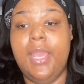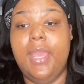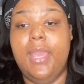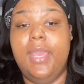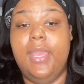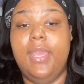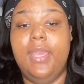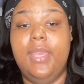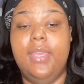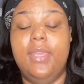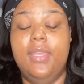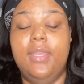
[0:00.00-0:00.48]

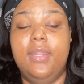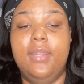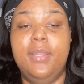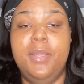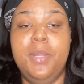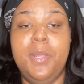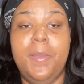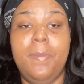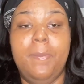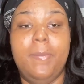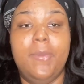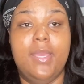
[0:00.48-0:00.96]
And
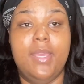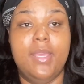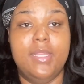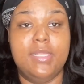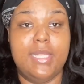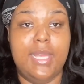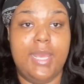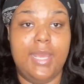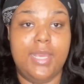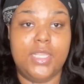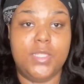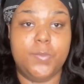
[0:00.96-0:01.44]
because
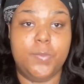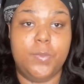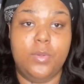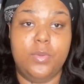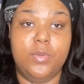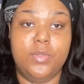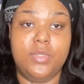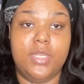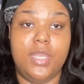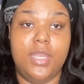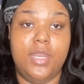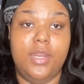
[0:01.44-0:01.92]
I
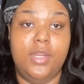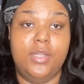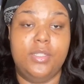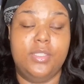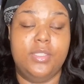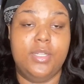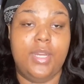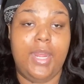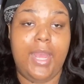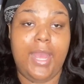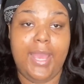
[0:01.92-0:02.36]
exposed character,